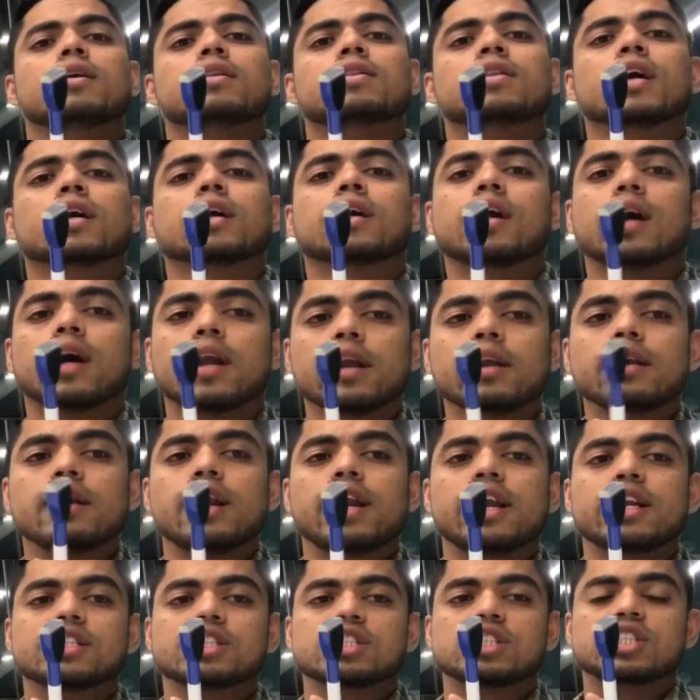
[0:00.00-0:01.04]
the current
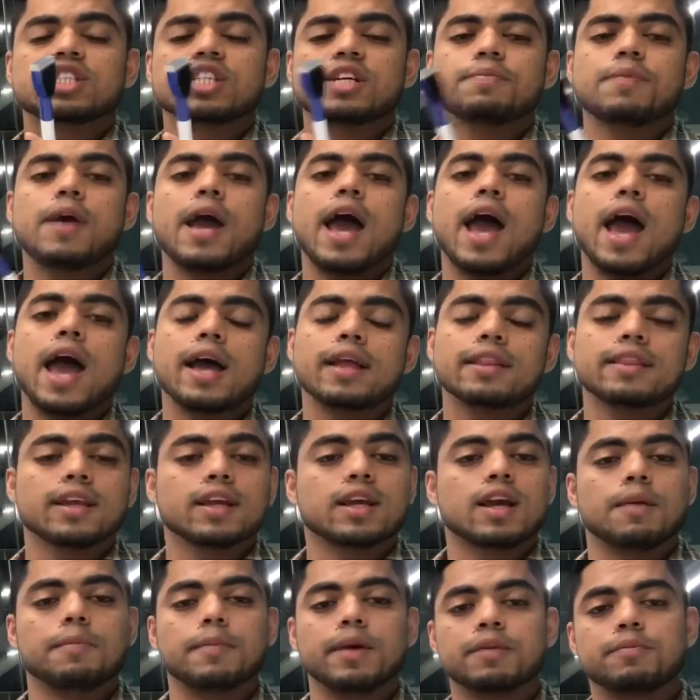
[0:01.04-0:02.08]
relationship and the
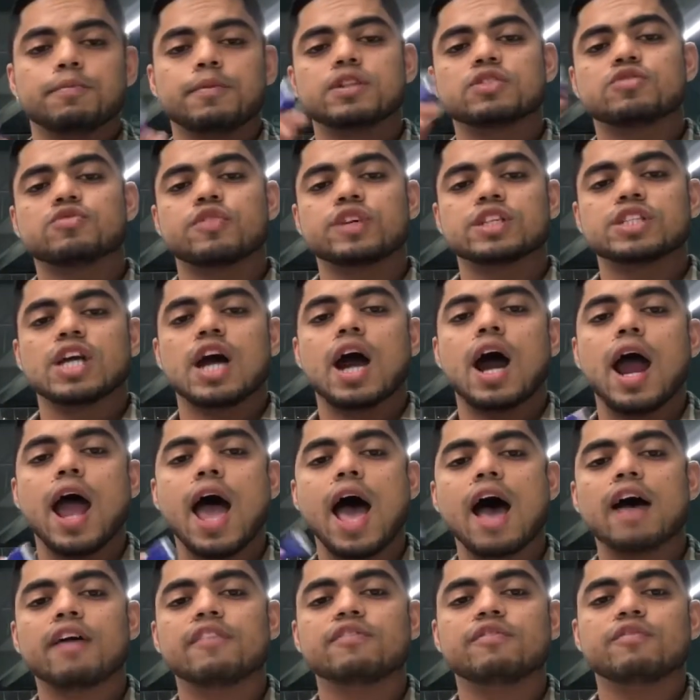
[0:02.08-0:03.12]
commitments which
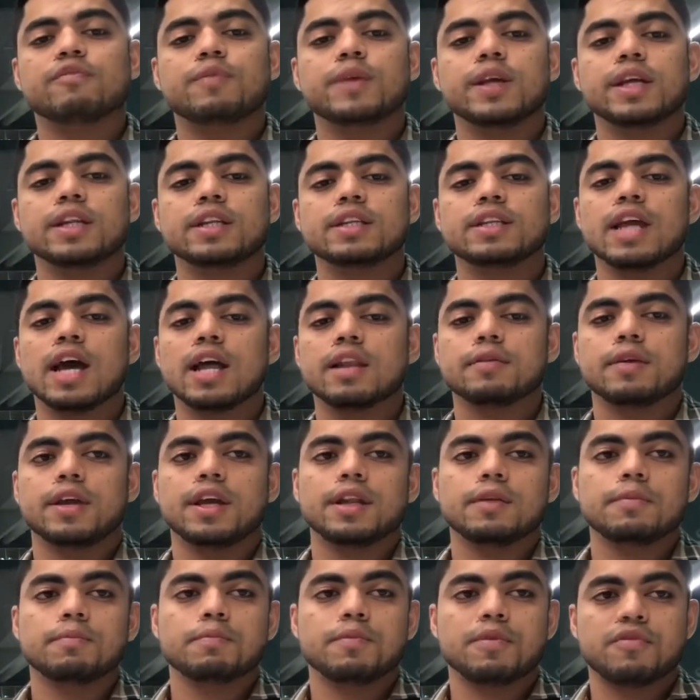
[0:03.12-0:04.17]
have been done
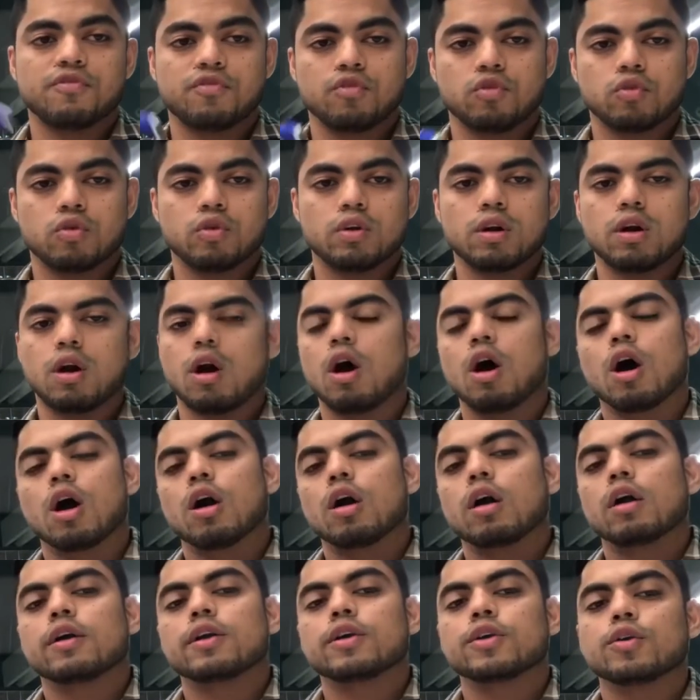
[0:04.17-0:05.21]
in before
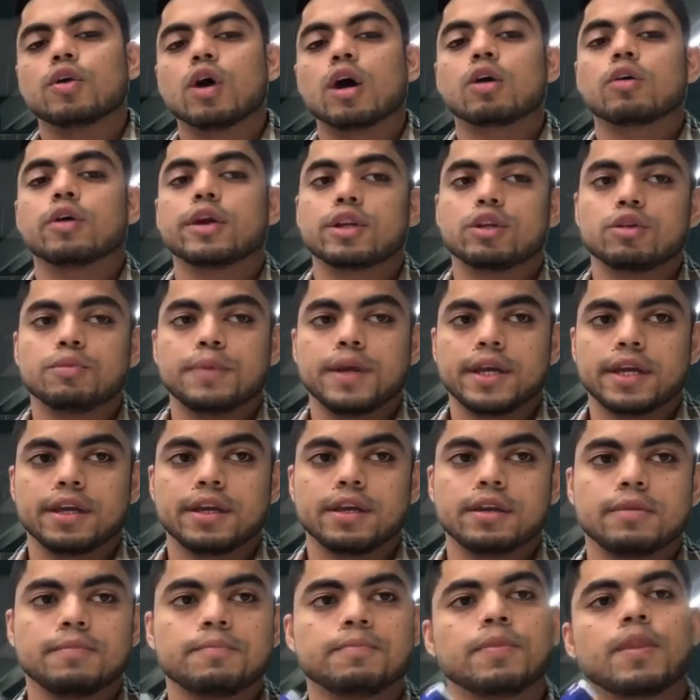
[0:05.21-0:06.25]
or you are going to make
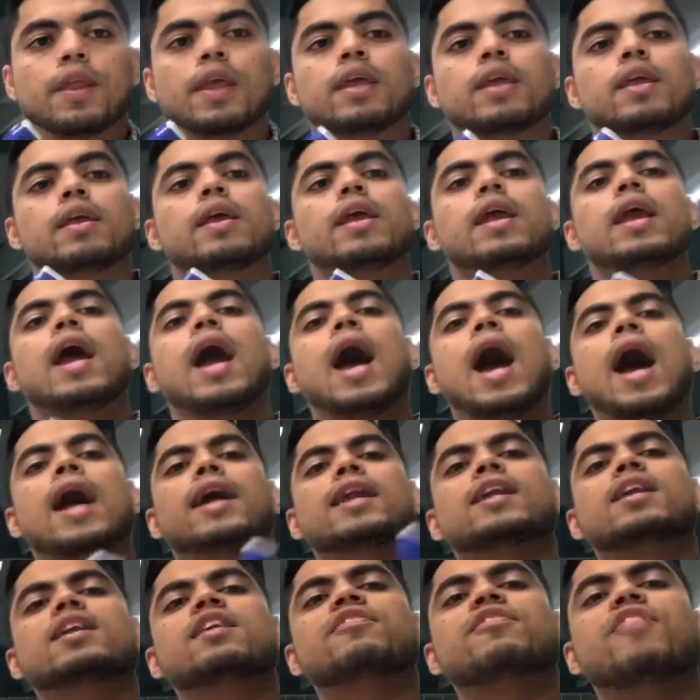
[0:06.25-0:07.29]
it.
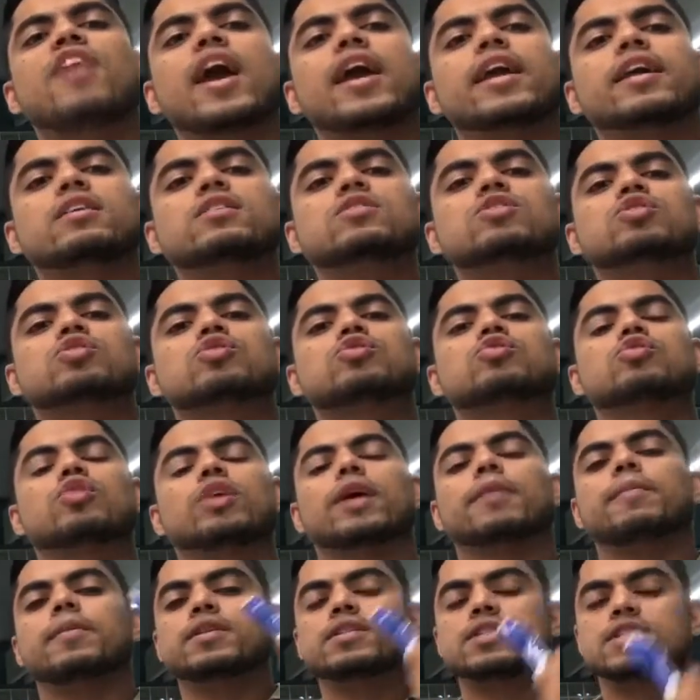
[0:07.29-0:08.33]
Identifying
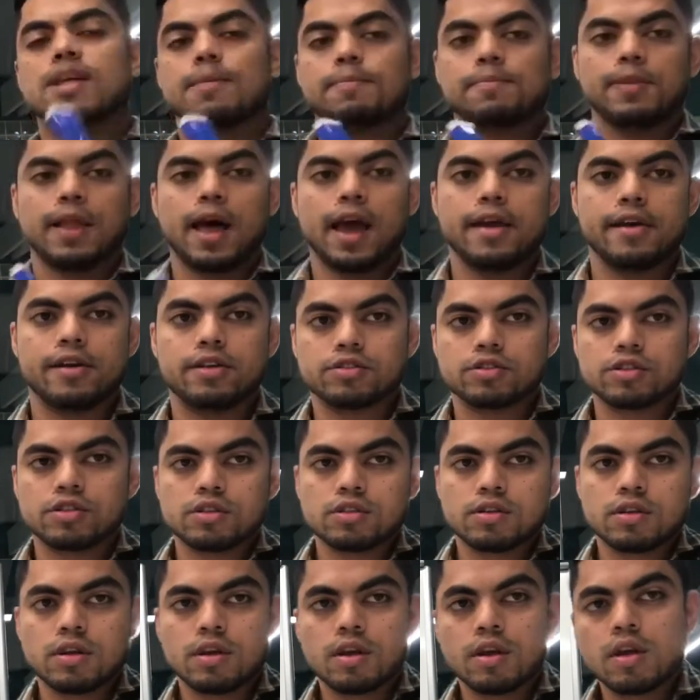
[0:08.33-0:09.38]
suitable suppliers.
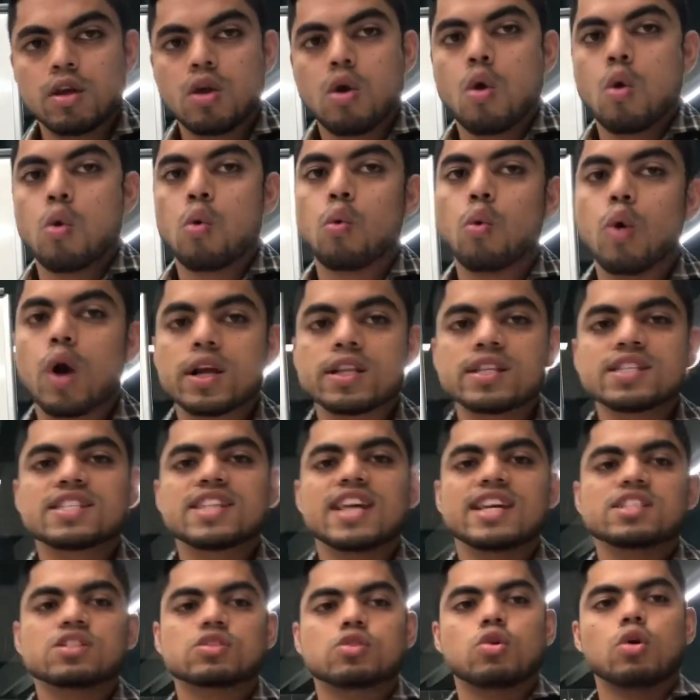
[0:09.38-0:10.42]
Once
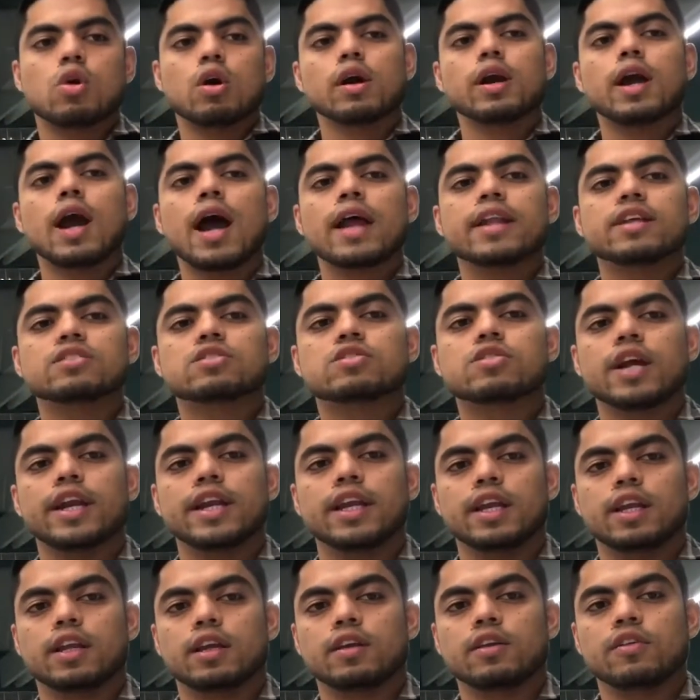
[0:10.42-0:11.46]
the scorecard is
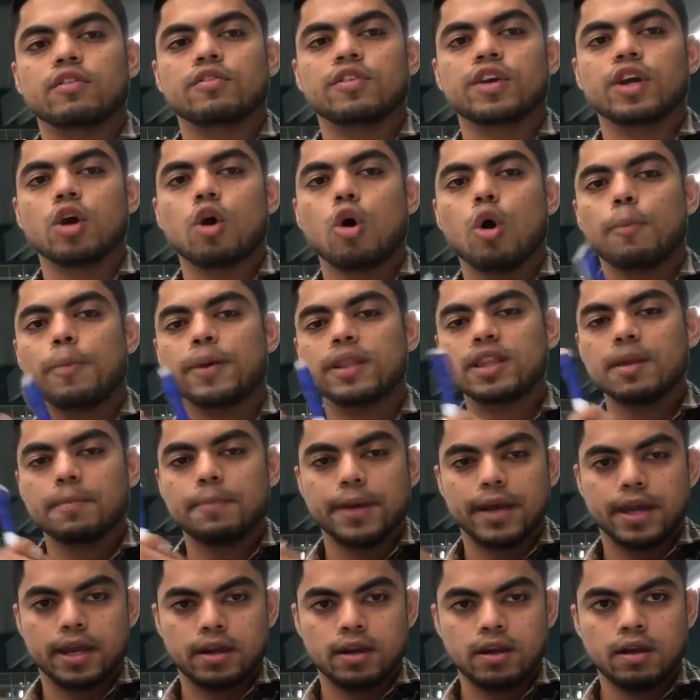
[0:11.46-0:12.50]
ready, we open the
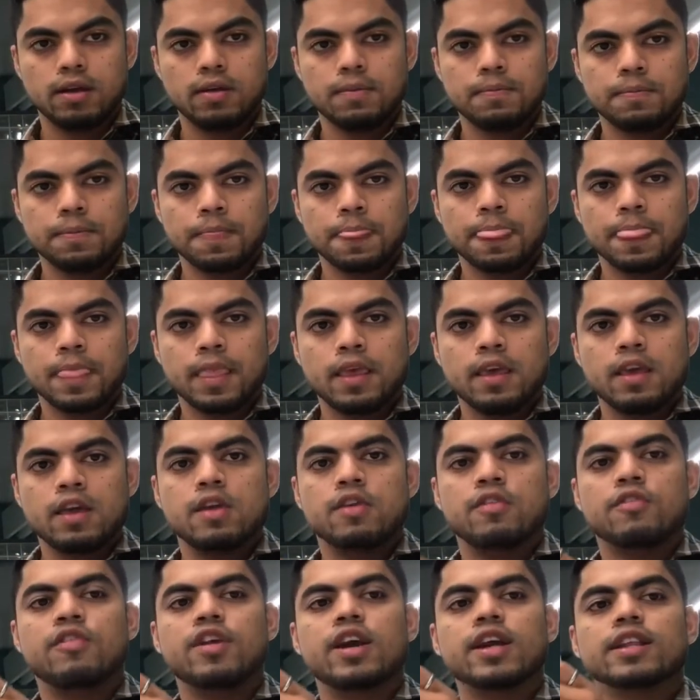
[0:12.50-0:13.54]
bid
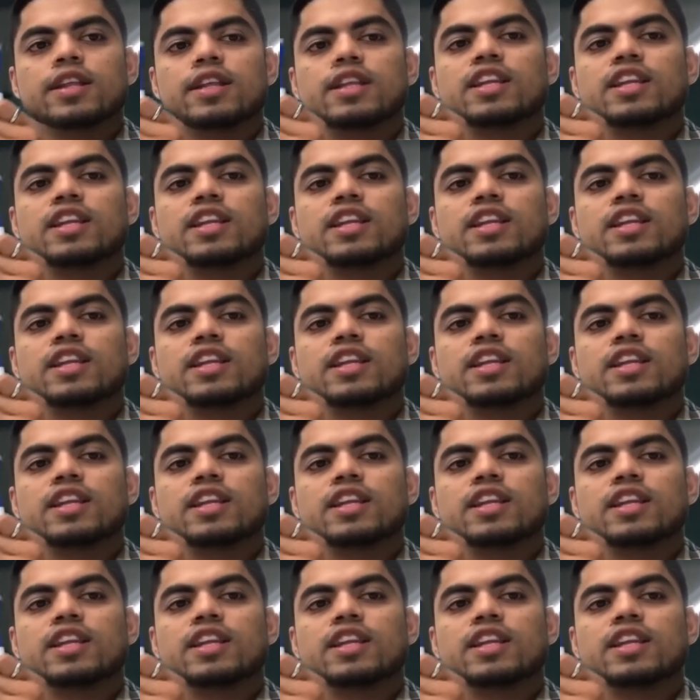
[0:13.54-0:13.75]
where the